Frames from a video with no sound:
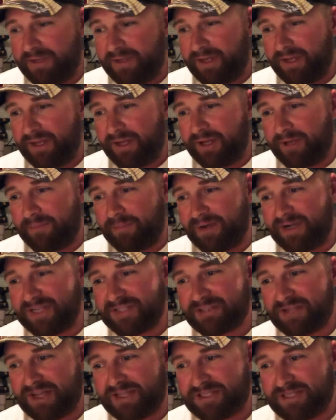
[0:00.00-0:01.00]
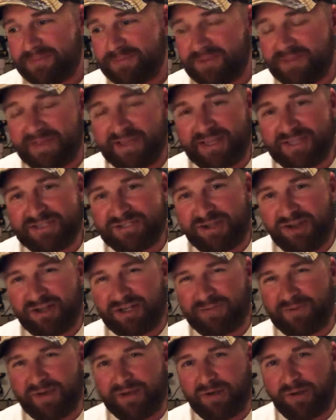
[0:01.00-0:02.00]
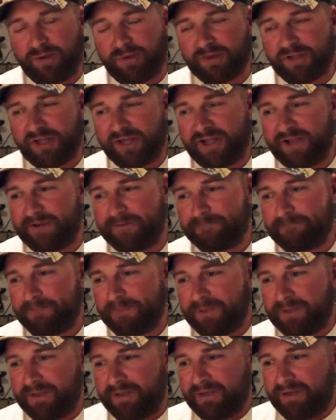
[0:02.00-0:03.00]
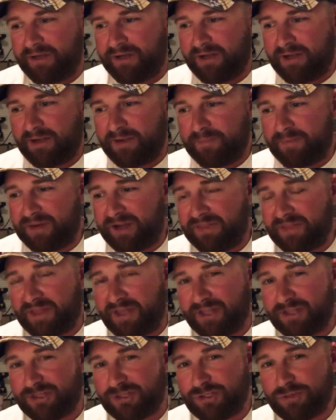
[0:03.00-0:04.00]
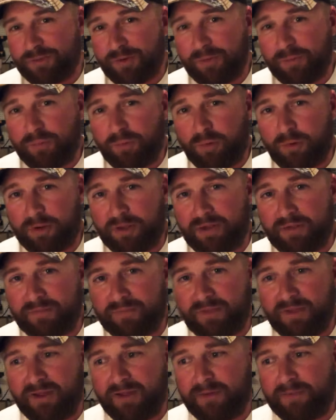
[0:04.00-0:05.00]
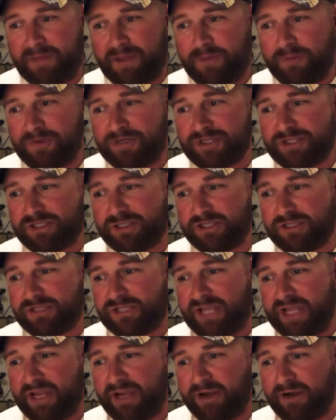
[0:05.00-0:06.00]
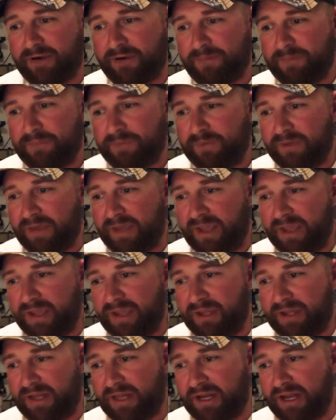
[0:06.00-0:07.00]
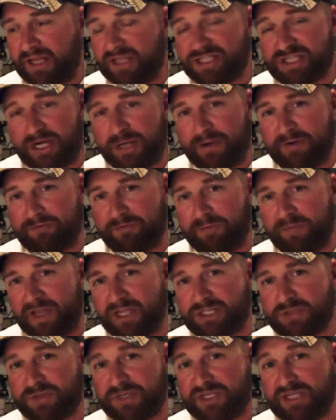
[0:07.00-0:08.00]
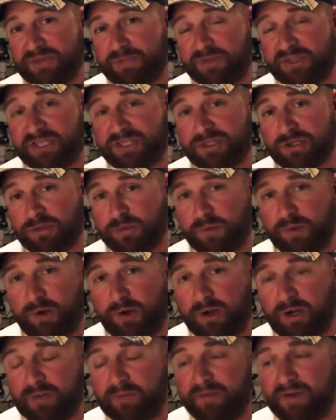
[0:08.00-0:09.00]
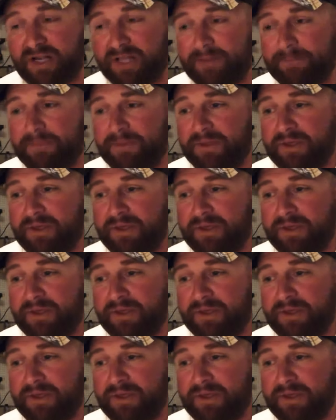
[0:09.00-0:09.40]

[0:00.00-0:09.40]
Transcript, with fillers: Uh, money is not something that gets talked about a whole lot, um, but I think it's super important um, that we just clear the air and, and, and share information we, with each other regarding money.